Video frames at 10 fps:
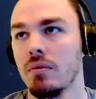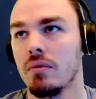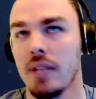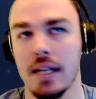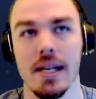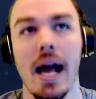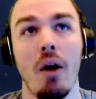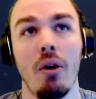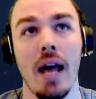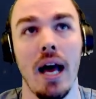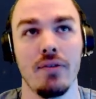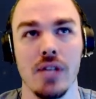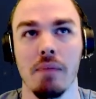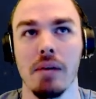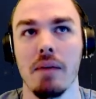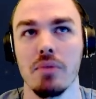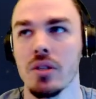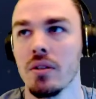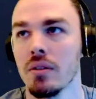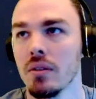That's an hour and a half time lapse
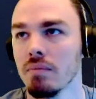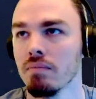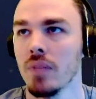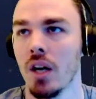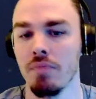of